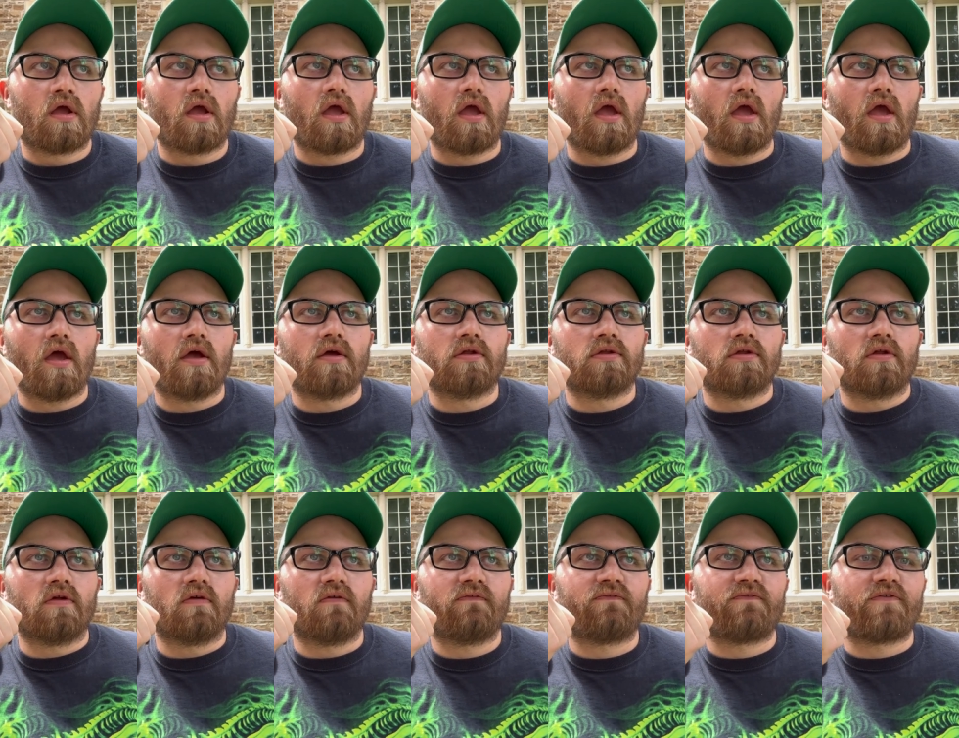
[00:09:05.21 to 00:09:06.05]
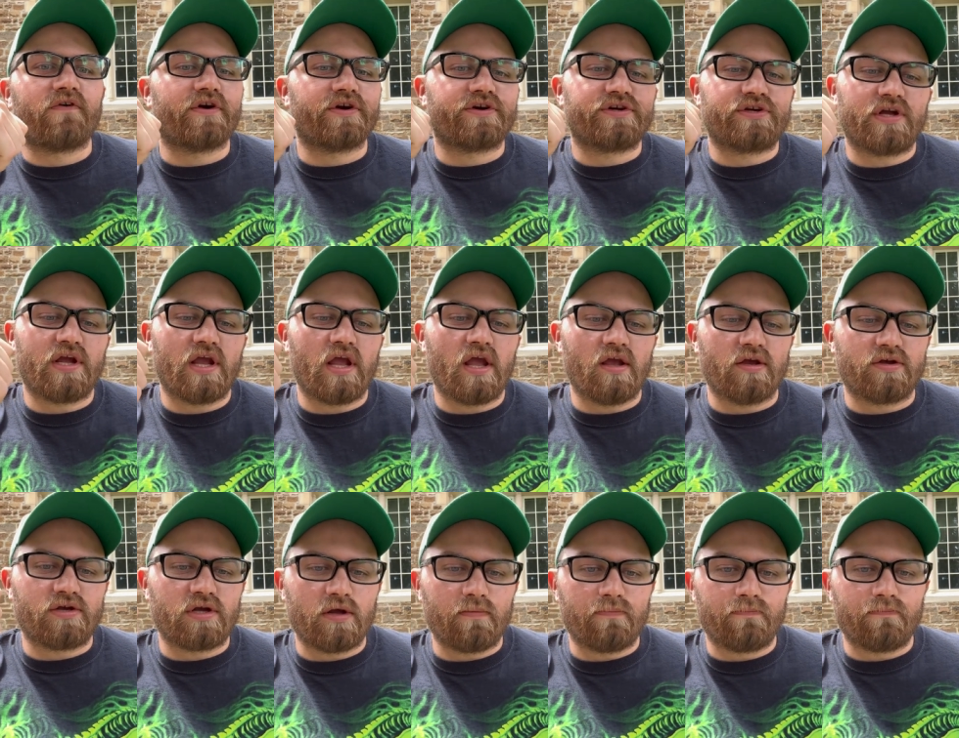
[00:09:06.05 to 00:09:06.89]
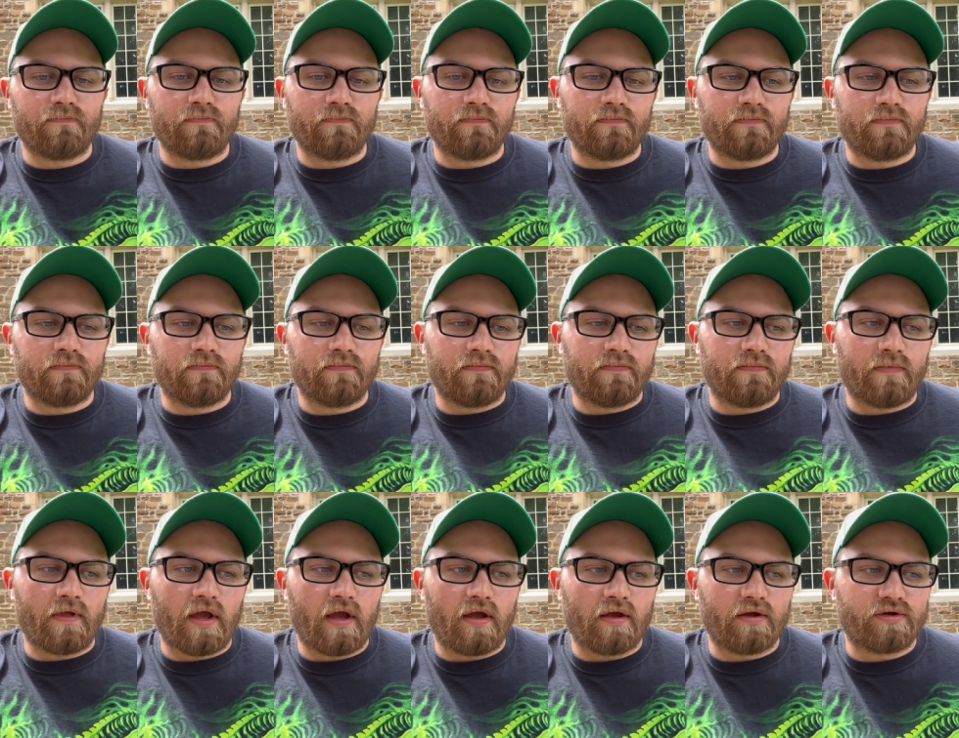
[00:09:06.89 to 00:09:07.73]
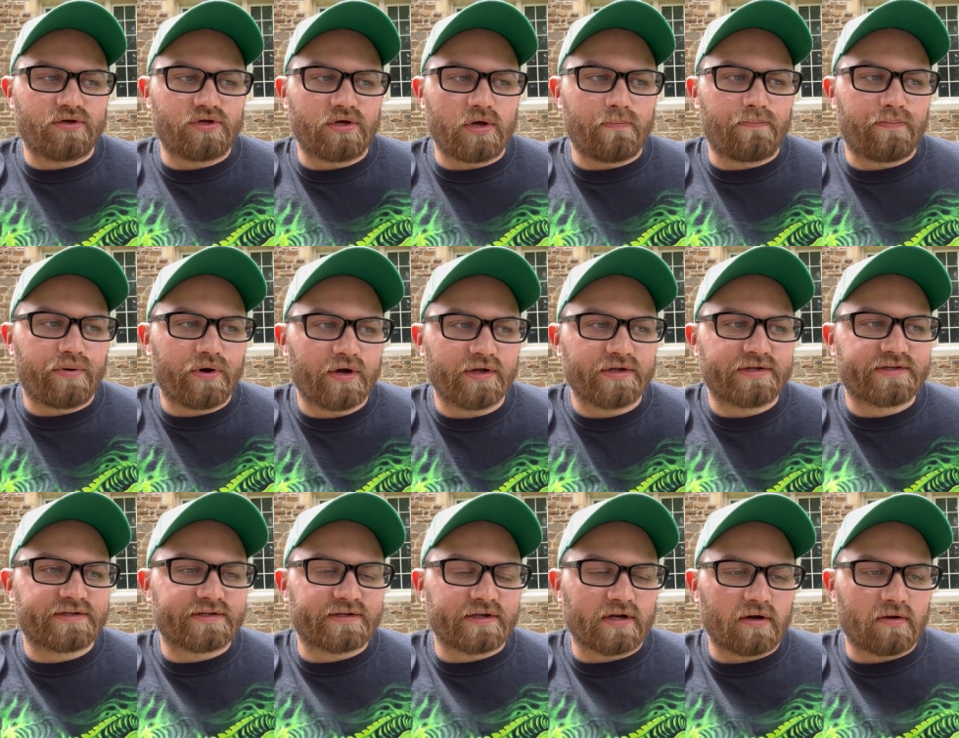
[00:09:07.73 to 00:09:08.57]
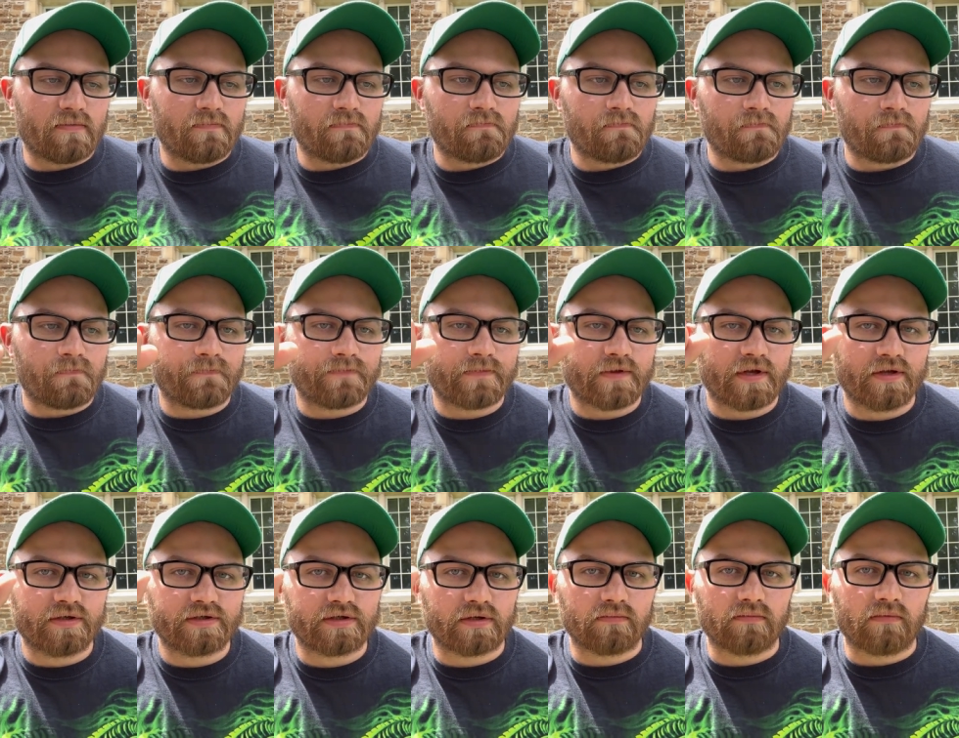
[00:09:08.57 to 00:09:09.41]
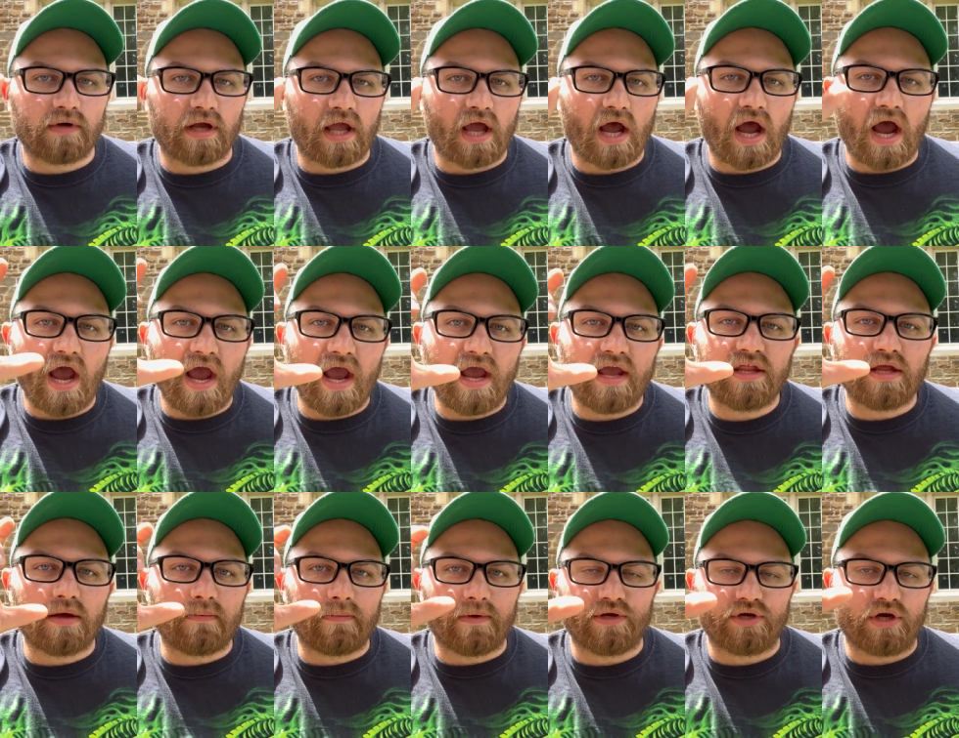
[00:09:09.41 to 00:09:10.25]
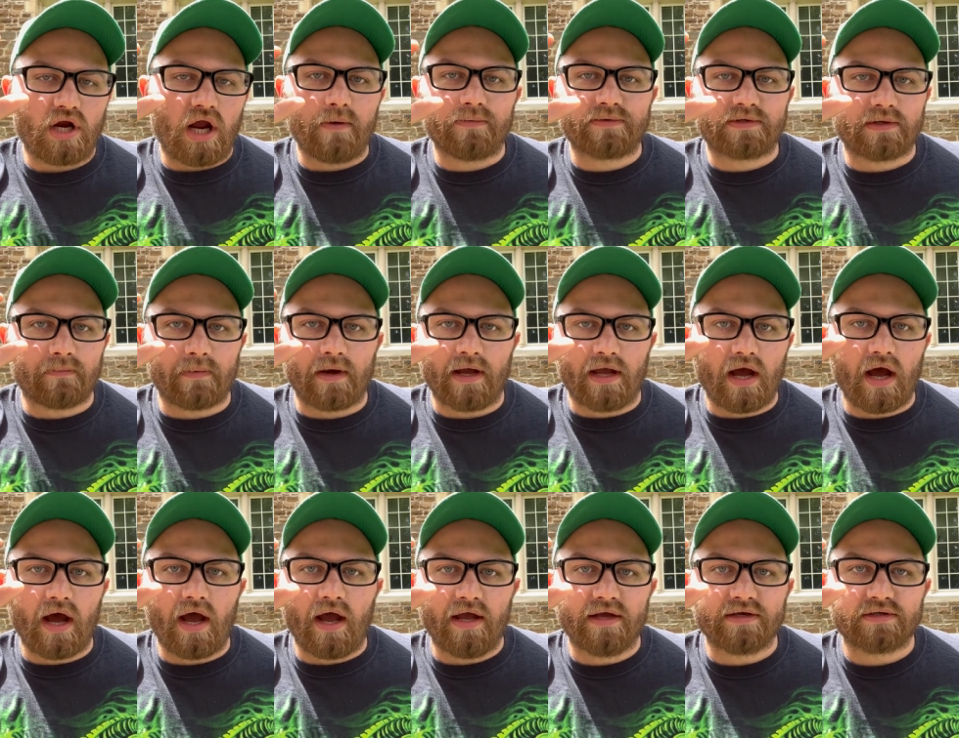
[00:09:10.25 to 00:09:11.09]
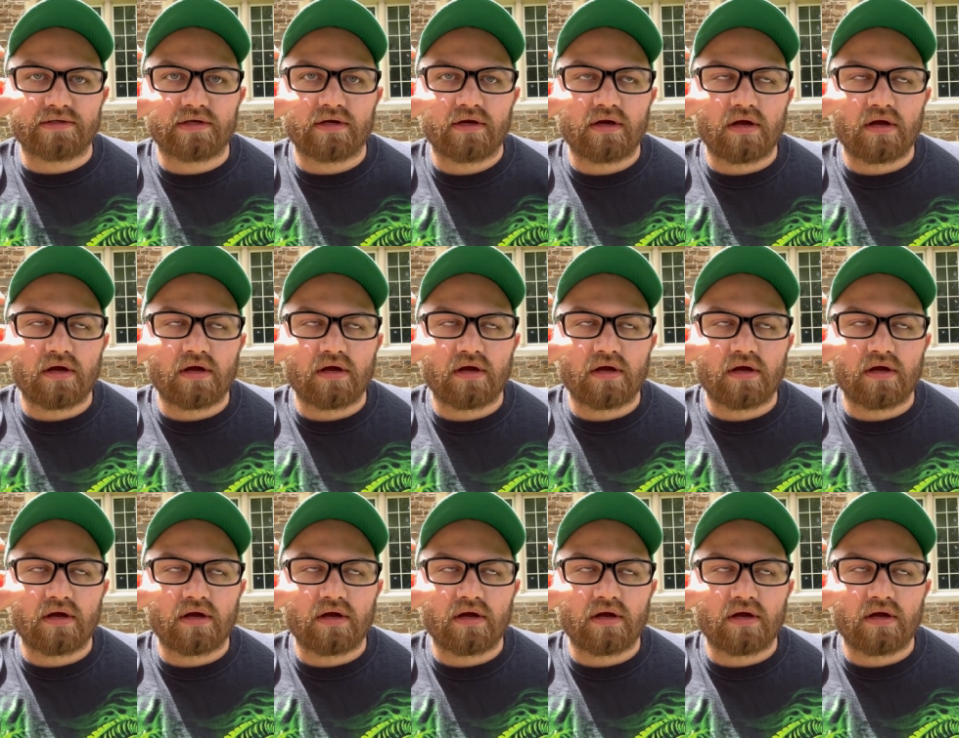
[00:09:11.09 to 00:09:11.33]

And first she, she, they, she put some, some like eye numbing drops in my eyes.